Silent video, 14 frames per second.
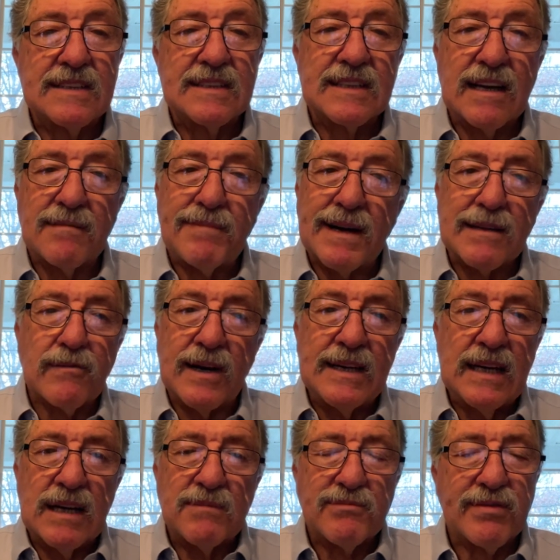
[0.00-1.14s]
Now, by the way,
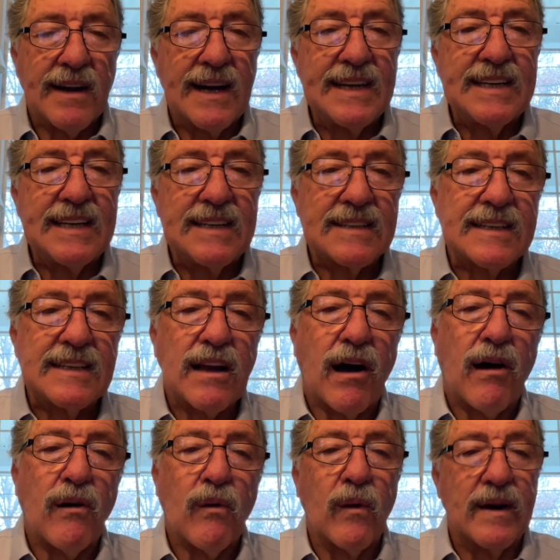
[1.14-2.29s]
pride isn't
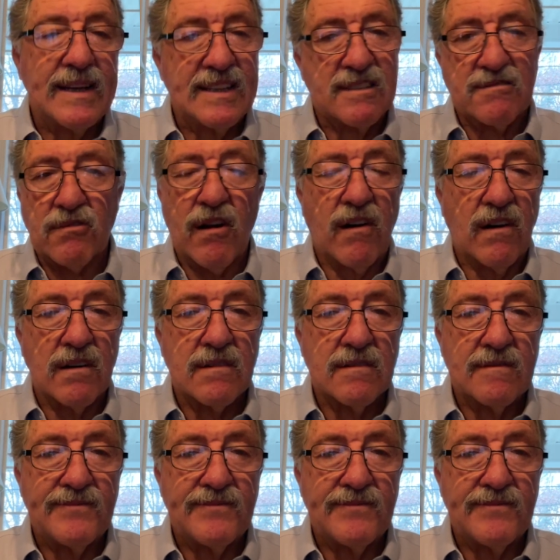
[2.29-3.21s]
always wrong.